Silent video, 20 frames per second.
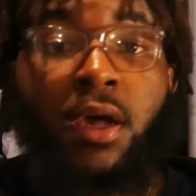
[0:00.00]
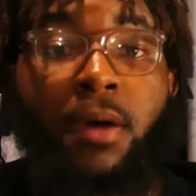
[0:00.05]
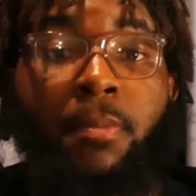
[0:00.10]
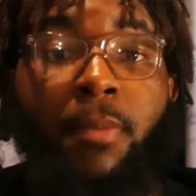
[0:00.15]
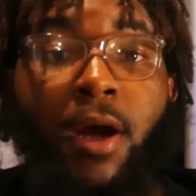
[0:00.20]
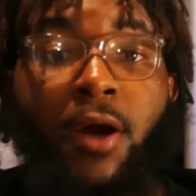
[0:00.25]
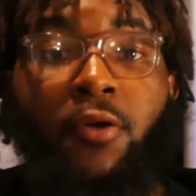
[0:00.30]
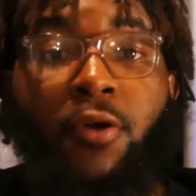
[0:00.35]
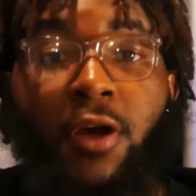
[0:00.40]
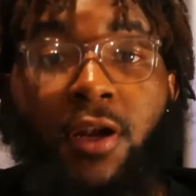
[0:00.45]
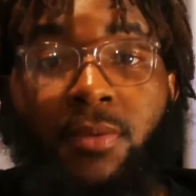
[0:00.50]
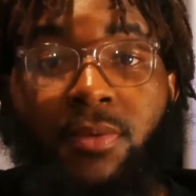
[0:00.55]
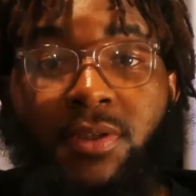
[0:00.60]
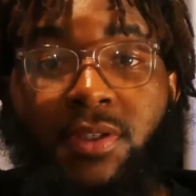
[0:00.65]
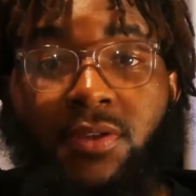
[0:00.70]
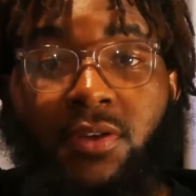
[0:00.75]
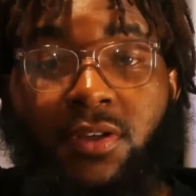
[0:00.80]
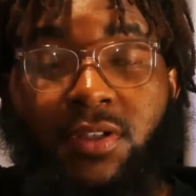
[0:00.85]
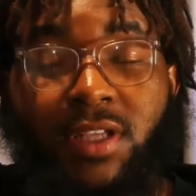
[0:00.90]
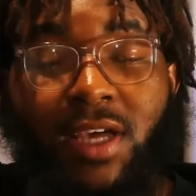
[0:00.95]
My credible
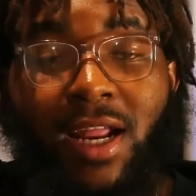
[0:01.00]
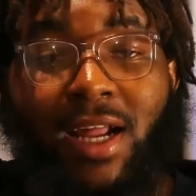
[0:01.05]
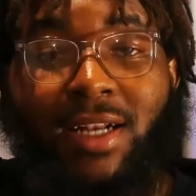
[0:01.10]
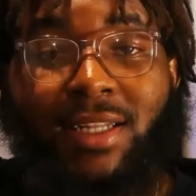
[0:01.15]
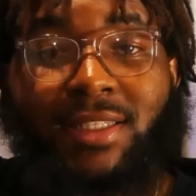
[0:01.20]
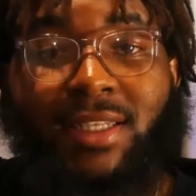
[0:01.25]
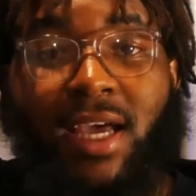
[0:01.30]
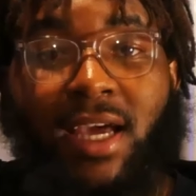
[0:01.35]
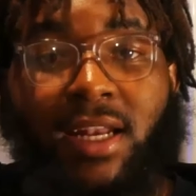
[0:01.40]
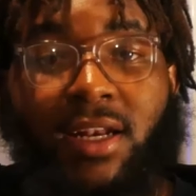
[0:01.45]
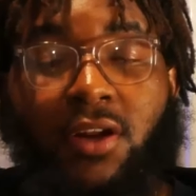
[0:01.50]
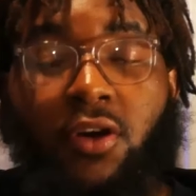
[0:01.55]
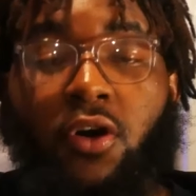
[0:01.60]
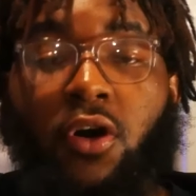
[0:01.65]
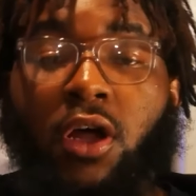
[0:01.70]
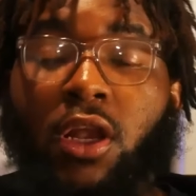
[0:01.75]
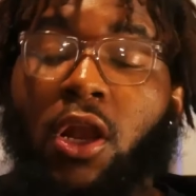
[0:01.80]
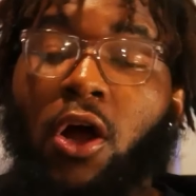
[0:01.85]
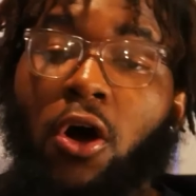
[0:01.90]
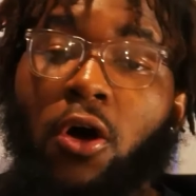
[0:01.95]
source that I decided to
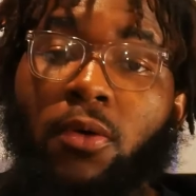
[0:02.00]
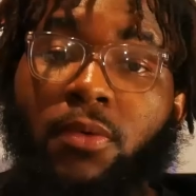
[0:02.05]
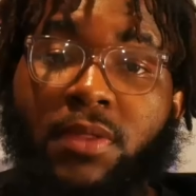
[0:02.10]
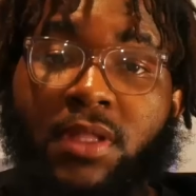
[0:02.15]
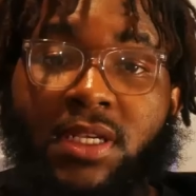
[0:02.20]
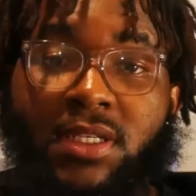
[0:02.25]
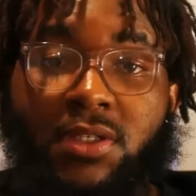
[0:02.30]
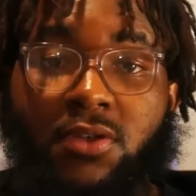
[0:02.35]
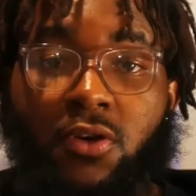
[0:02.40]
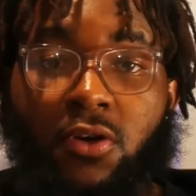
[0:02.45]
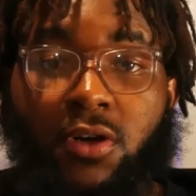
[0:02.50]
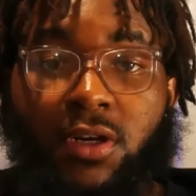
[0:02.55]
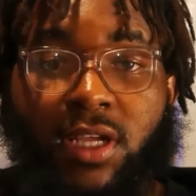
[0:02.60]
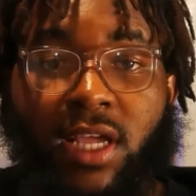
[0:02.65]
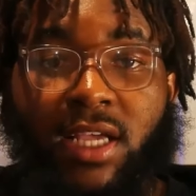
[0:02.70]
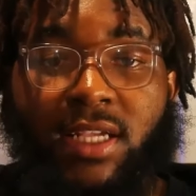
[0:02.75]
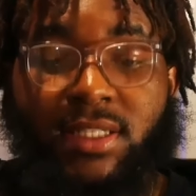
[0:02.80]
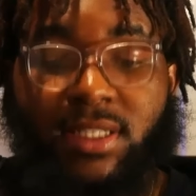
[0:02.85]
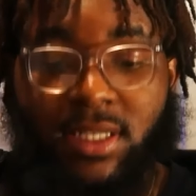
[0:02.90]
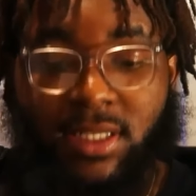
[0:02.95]
go along with this court
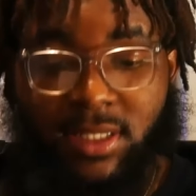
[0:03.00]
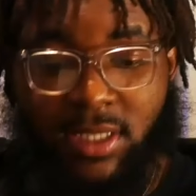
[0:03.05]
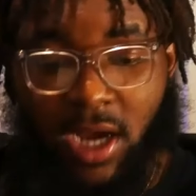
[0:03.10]
case is